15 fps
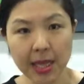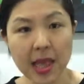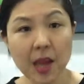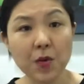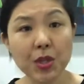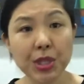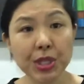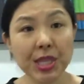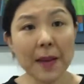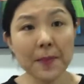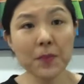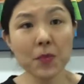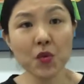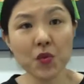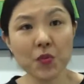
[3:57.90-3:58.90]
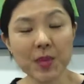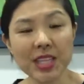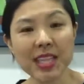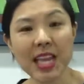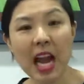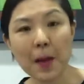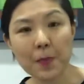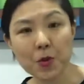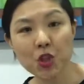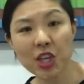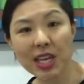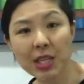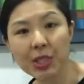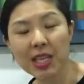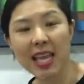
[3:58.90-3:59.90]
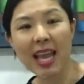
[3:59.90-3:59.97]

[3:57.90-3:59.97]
There is some movement in the upper chest